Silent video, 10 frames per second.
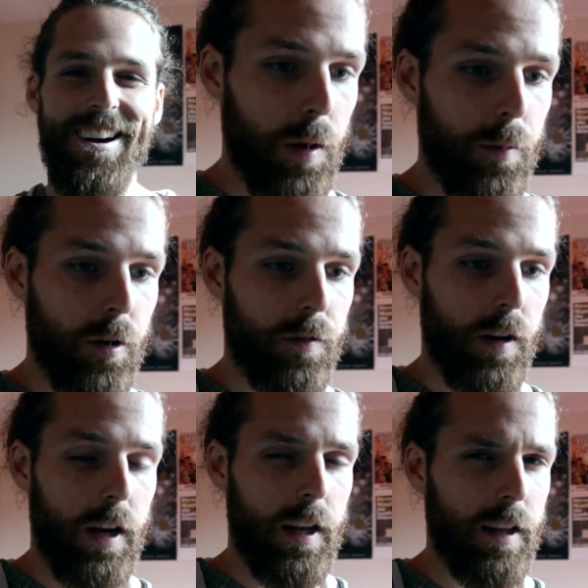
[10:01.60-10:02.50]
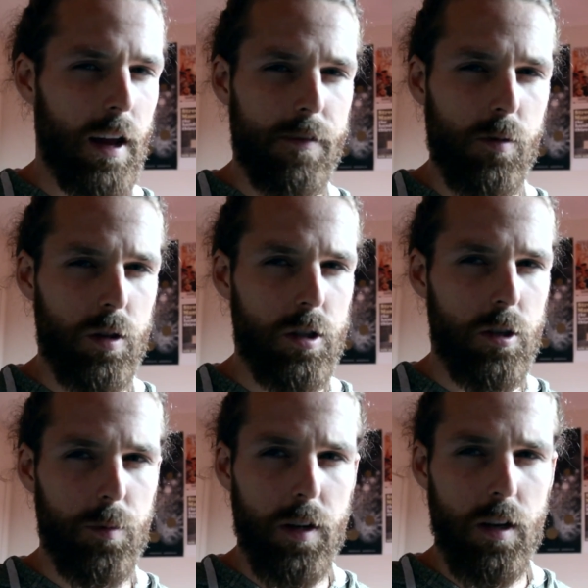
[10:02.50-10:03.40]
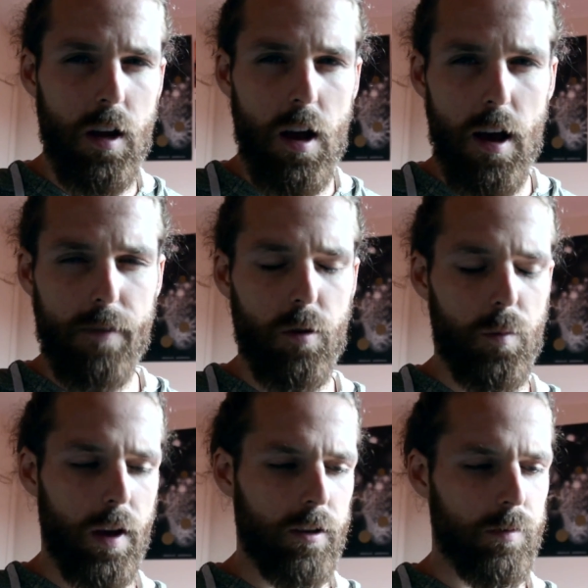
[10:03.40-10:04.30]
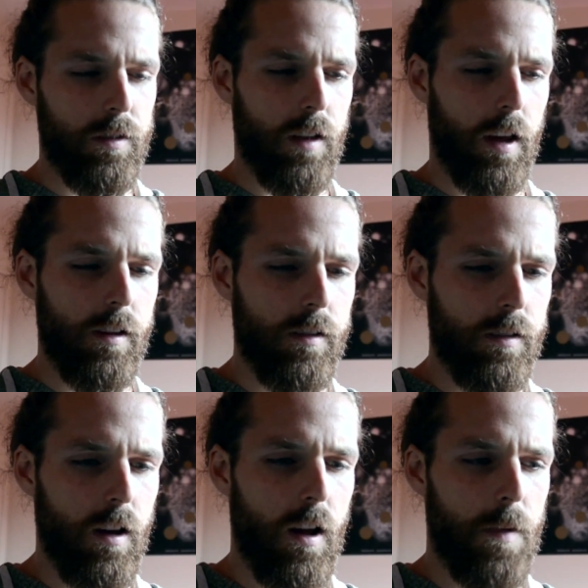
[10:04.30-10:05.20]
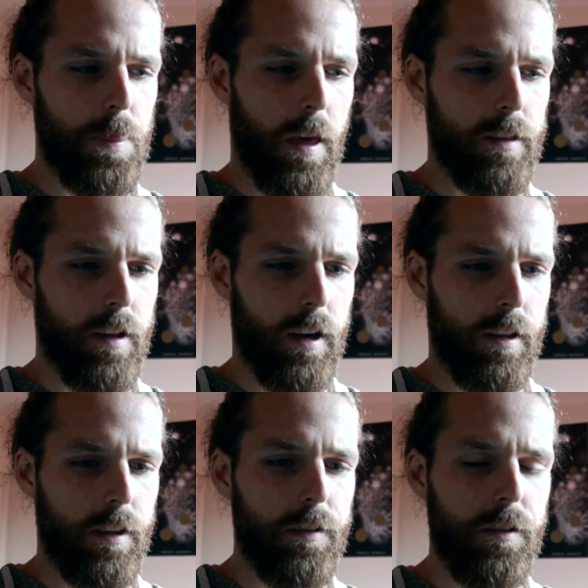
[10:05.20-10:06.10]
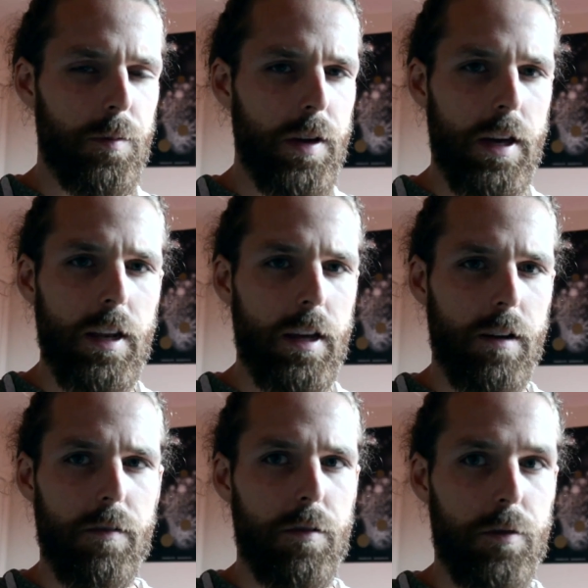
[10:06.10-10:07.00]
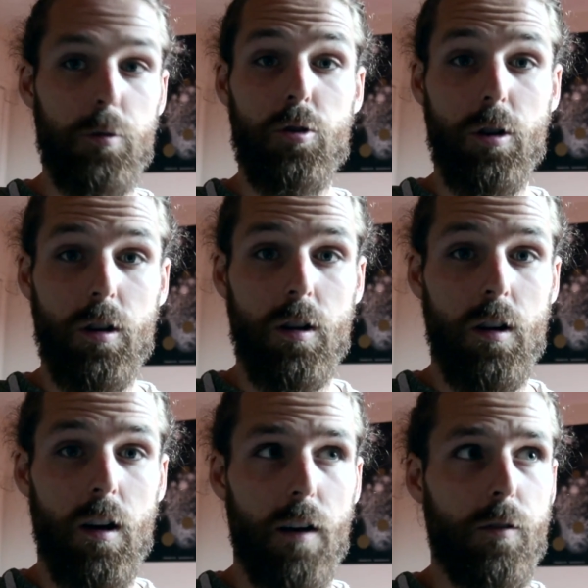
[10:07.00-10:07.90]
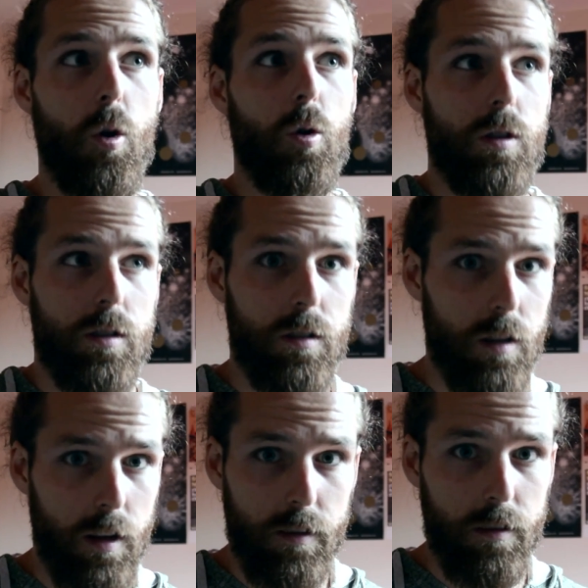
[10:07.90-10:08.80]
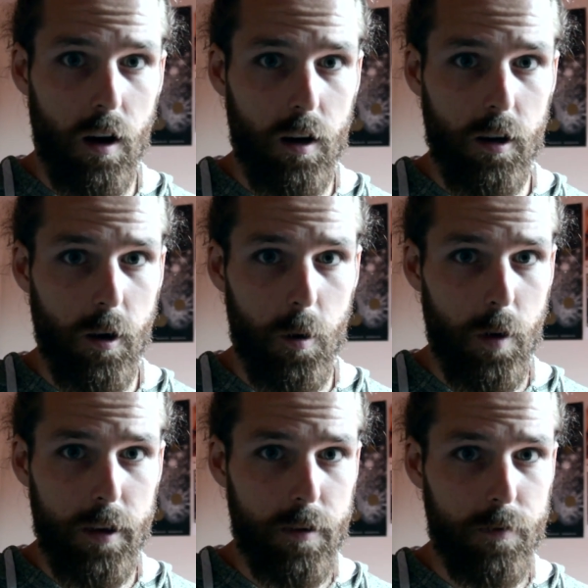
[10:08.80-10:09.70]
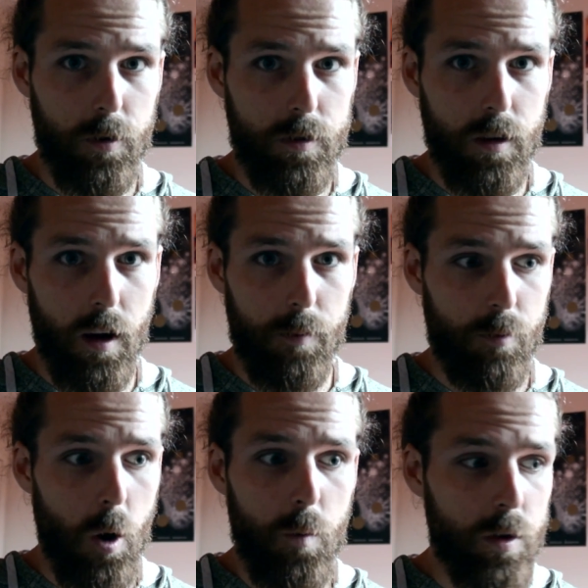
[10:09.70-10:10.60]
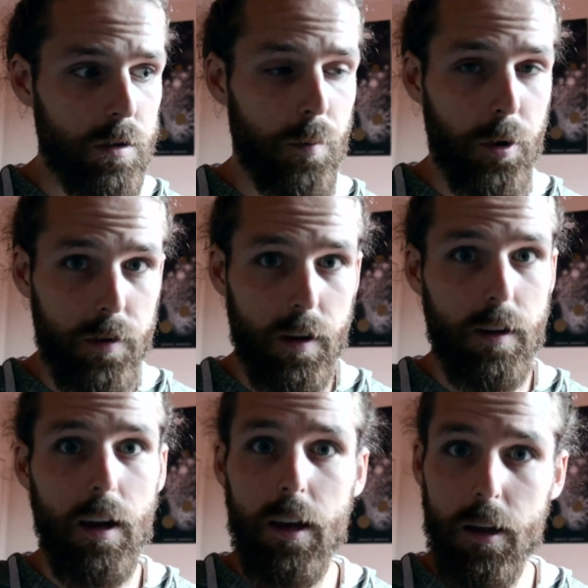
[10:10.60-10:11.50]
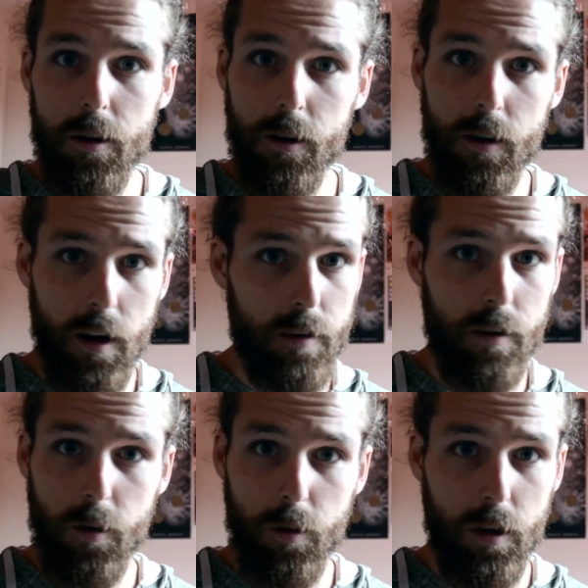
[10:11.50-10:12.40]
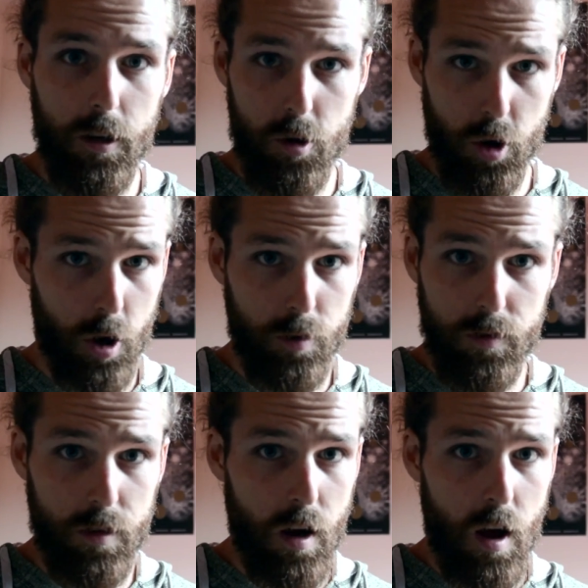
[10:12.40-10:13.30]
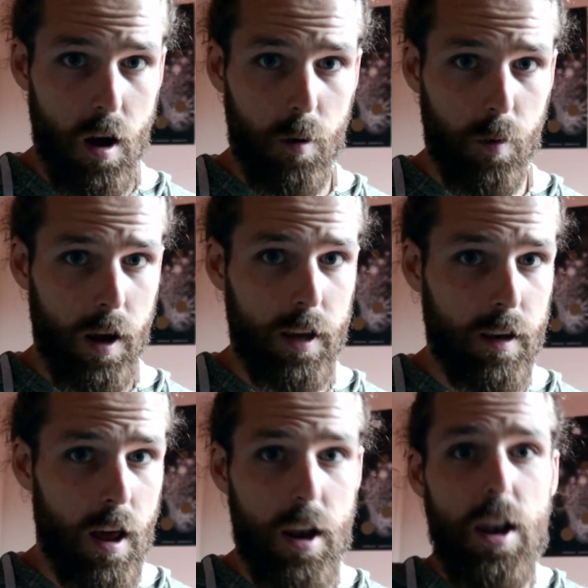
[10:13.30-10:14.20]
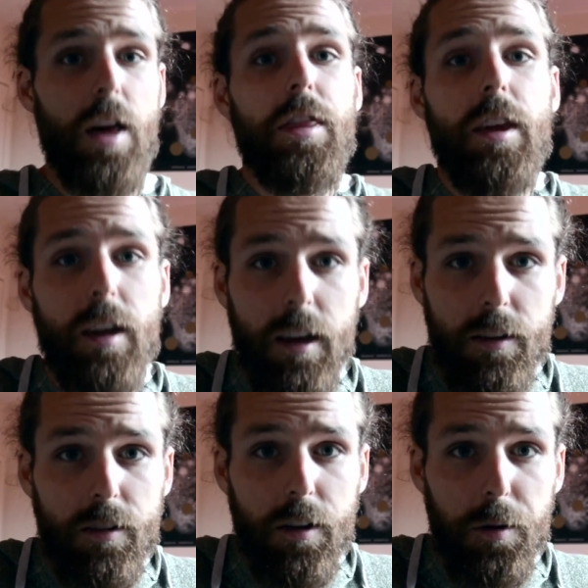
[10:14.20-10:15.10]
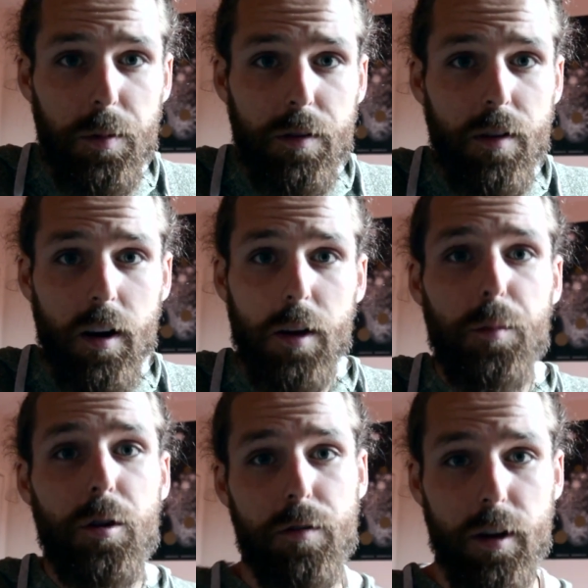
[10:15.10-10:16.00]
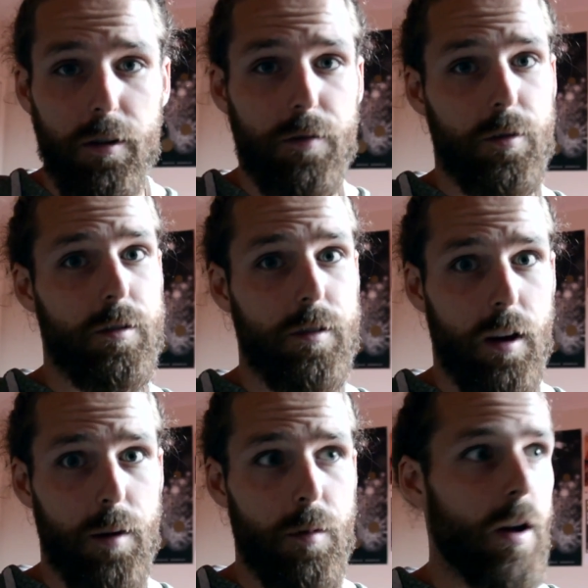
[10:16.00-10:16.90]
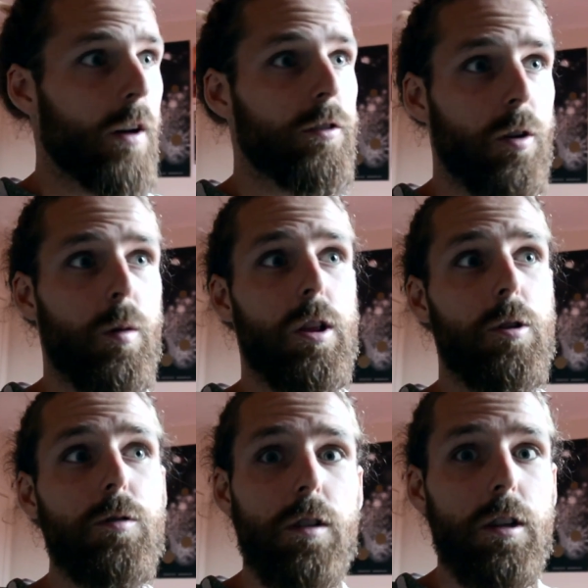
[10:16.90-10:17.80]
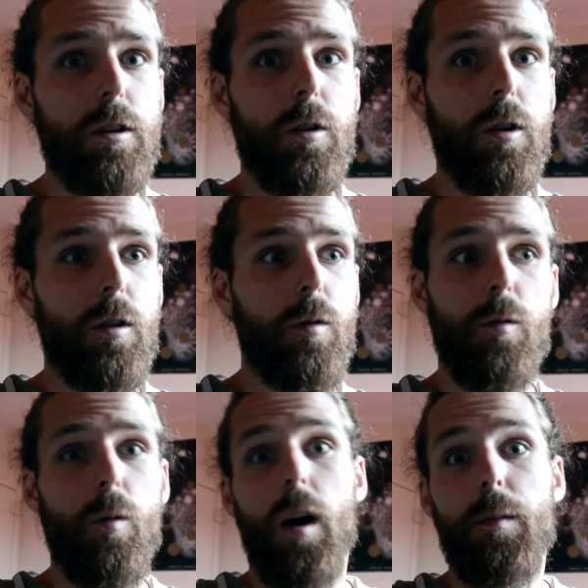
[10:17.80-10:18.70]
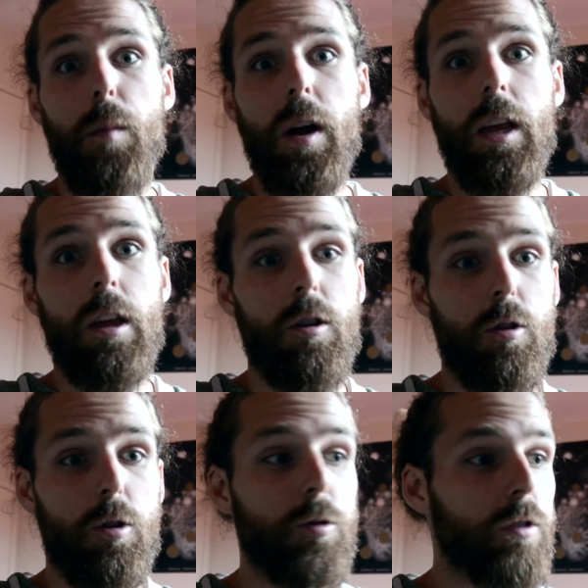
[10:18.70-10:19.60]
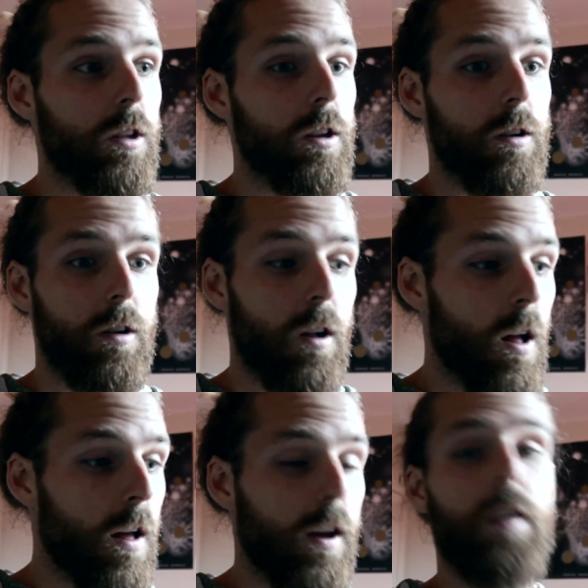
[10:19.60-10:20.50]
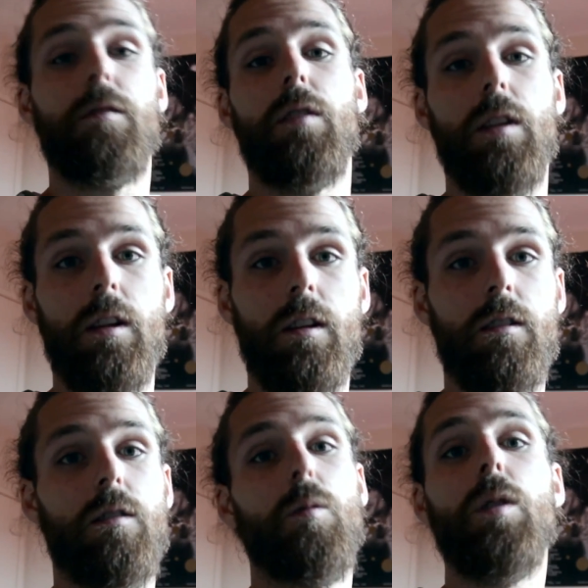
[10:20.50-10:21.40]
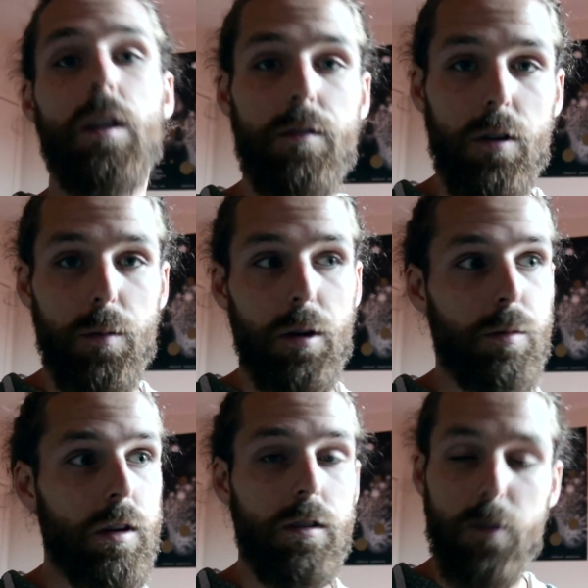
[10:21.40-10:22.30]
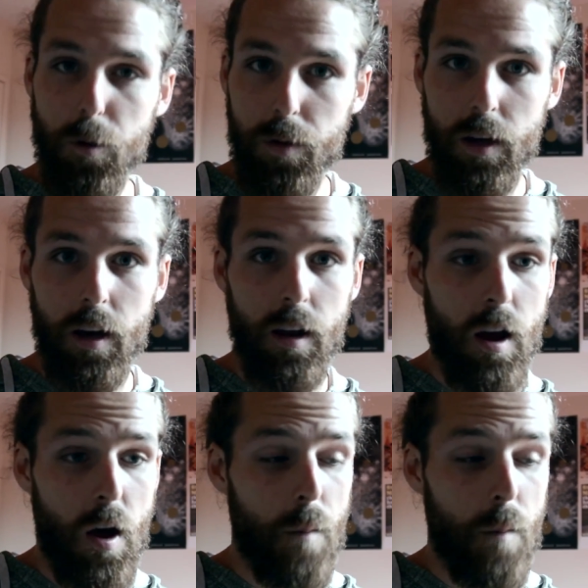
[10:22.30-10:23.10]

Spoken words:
People are forgetting that everyone's human, everyone makes mistakes, and like, this is the beginning of the future. Of course it's not going to go right the first time. Rome wasn't built in a day either, as the old adage goes, right? Nothing is going to be fucking perfect the first time. So we lose a little, what, money? You lose a little convenience, whatever it may be, so be it.